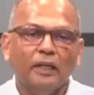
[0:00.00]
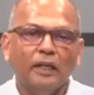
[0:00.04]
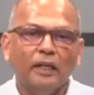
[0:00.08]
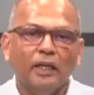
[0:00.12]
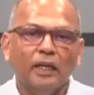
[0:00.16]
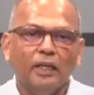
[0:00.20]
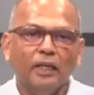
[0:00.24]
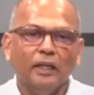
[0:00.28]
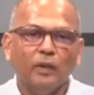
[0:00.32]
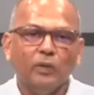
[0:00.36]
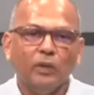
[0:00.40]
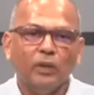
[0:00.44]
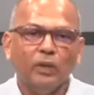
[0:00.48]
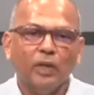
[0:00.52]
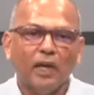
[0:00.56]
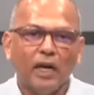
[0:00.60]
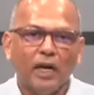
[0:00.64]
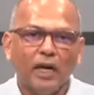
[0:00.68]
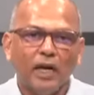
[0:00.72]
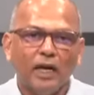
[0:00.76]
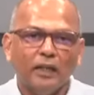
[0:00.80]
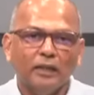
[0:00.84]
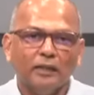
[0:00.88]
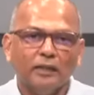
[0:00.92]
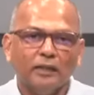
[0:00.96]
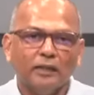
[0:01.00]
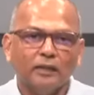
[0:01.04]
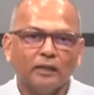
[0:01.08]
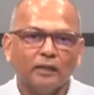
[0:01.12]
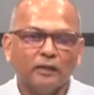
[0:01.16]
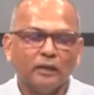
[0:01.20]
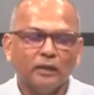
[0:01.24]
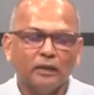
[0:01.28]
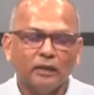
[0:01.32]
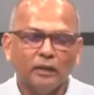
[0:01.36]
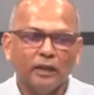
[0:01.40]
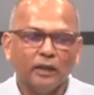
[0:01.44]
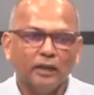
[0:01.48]
then
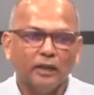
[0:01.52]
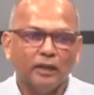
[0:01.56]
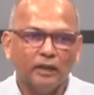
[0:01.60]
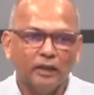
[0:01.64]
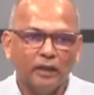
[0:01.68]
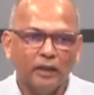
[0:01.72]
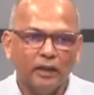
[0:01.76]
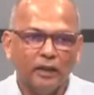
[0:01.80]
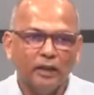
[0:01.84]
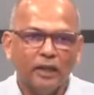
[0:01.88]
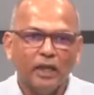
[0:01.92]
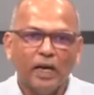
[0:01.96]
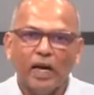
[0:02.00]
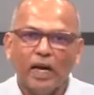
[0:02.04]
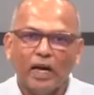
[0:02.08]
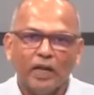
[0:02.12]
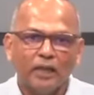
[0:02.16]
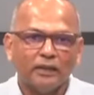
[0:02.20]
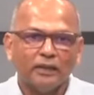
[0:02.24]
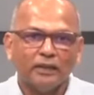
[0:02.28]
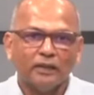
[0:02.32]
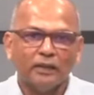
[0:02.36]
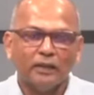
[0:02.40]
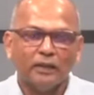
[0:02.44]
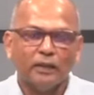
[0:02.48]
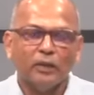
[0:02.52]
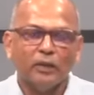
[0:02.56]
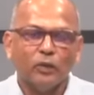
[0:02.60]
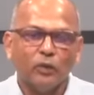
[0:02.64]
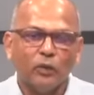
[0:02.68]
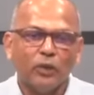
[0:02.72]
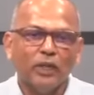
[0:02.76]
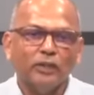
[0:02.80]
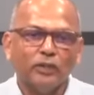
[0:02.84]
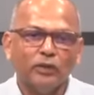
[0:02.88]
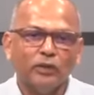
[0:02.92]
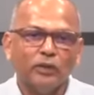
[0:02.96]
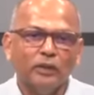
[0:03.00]
they asked
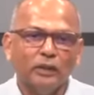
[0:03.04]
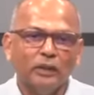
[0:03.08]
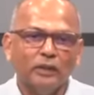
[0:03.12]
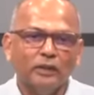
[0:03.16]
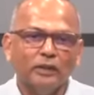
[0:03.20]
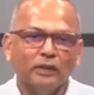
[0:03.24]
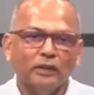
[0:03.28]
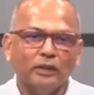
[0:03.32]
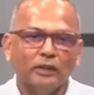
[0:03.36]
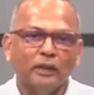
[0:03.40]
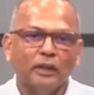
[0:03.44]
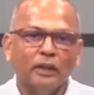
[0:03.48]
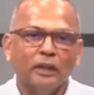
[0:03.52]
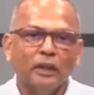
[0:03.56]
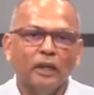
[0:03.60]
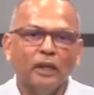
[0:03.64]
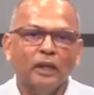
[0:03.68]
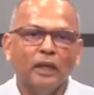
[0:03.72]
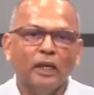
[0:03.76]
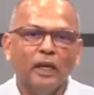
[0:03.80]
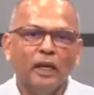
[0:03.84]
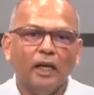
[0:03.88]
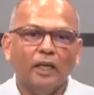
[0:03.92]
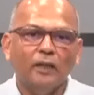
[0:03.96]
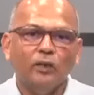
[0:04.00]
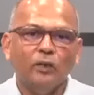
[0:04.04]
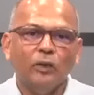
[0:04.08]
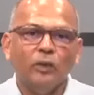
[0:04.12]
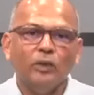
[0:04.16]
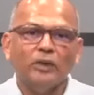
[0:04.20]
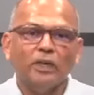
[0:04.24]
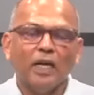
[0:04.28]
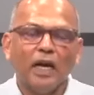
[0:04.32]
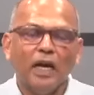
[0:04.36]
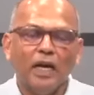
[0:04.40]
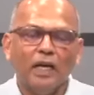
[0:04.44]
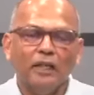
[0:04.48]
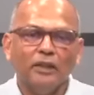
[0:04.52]
questions, and those
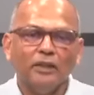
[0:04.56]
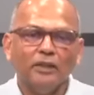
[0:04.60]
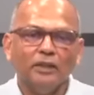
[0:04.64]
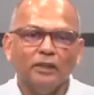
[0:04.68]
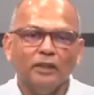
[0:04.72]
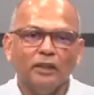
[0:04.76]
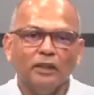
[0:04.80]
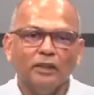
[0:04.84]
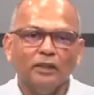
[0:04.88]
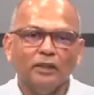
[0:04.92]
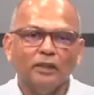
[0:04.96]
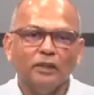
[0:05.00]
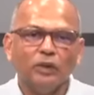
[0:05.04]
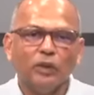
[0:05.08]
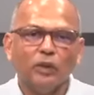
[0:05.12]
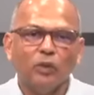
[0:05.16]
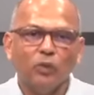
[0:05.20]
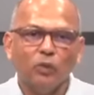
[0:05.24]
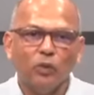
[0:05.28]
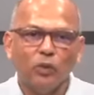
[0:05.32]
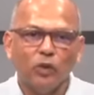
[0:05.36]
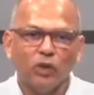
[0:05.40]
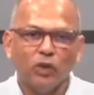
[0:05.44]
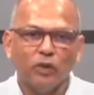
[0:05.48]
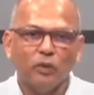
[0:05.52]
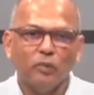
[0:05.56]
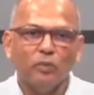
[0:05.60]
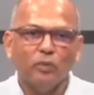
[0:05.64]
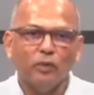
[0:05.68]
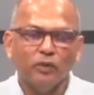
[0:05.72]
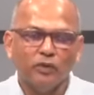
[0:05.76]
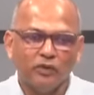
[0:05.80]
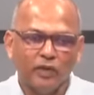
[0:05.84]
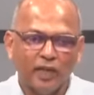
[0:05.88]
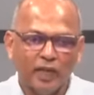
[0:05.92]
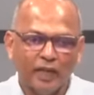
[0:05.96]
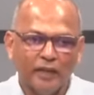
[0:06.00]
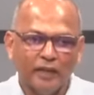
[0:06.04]
answers were
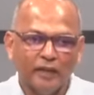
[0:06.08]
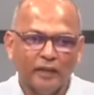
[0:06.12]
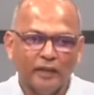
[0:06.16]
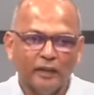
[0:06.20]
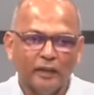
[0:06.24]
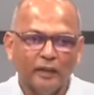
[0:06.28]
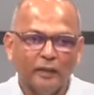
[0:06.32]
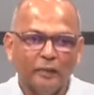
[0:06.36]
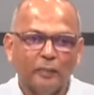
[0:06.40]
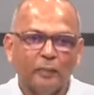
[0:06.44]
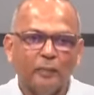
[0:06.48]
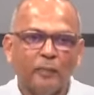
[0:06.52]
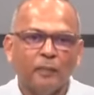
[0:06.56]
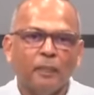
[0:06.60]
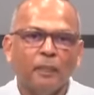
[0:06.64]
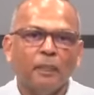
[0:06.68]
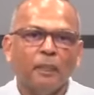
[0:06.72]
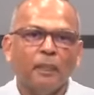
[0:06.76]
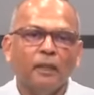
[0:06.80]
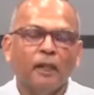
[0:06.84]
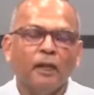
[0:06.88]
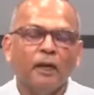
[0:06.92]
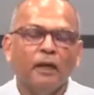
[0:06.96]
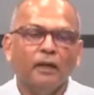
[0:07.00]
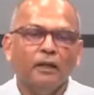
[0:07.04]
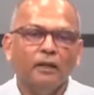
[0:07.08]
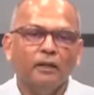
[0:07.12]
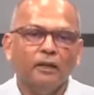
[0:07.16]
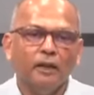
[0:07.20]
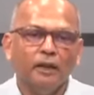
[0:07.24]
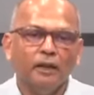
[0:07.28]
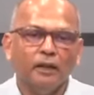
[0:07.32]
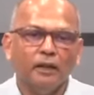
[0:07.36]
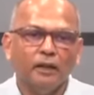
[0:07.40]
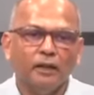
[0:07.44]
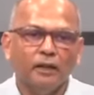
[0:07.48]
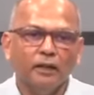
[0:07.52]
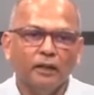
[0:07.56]
provided.
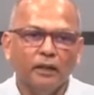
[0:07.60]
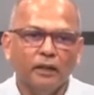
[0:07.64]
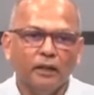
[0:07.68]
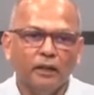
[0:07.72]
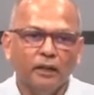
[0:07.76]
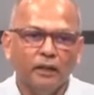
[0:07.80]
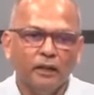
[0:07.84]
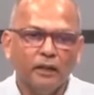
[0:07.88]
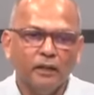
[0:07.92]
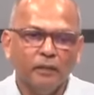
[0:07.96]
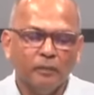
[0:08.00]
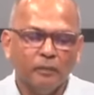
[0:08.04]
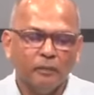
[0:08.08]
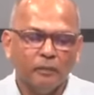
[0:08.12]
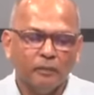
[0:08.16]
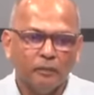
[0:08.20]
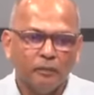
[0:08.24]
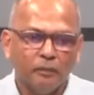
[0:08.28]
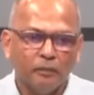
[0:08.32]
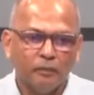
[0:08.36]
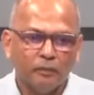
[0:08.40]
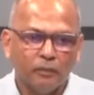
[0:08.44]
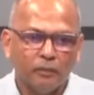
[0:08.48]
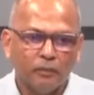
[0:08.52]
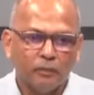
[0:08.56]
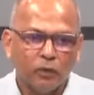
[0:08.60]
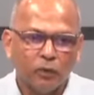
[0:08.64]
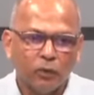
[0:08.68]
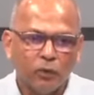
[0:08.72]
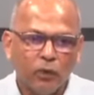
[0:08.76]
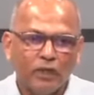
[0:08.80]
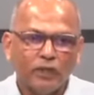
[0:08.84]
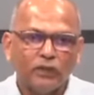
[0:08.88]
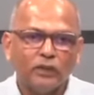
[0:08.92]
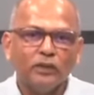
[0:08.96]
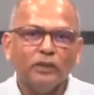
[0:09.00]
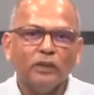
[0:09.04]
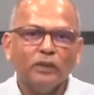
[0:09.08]
The
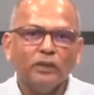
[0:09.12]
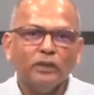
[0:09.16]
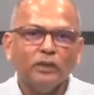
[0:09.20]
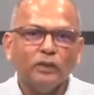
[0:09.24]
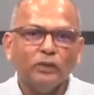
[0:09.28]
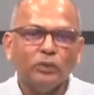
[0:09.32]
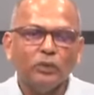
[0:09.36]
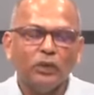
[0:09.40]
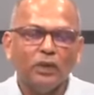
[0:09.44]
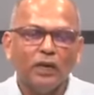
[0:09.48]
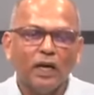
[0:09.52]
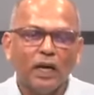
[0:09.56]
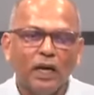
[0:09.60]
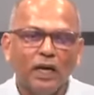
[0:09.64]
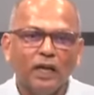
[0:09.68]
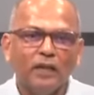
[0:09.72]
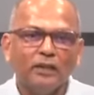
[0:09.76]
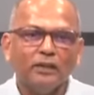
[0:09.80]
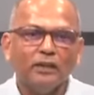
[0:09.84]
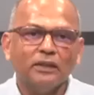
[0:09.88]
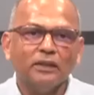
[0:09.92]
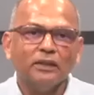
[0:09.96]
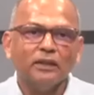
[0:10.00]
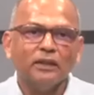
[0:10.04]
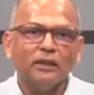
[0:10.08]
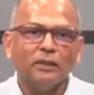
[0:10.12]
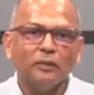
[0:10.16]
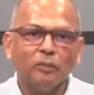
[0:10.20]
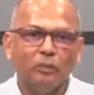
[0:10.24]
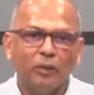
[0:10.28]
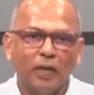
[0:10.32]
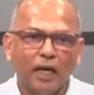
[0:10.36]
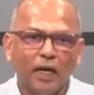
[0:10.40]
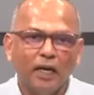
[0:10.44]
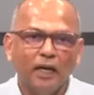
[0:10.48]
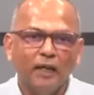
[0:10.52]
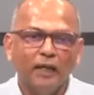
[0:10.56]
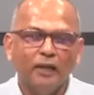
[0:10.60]
questions were answered
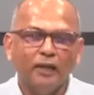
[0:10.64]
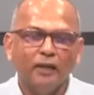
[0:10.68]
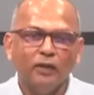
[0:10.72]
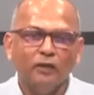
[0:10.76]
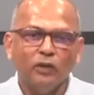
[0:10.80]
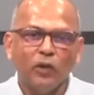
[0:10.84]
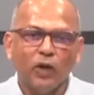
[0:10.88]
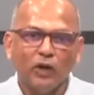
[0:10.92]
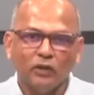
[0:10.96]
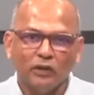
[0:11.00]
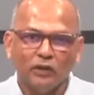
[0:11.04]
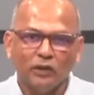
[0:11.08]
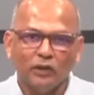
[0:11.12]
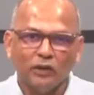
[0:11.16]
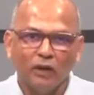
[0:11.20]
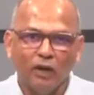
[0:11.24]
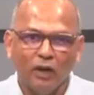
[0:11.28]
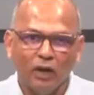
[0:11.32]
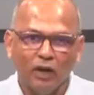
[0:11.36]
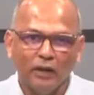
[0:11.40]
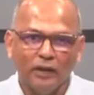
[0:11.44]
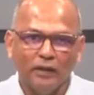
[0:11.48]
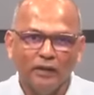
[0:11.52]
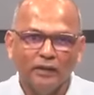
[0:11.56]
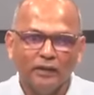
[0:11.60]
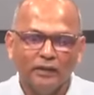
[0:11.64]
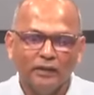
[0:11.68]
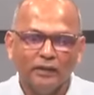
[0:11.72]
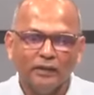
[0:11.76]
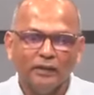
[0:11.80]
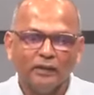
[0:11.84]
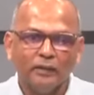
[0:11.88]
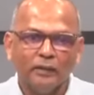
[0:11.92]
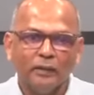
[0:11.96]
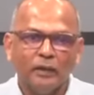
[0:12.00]
by Dr. Collins,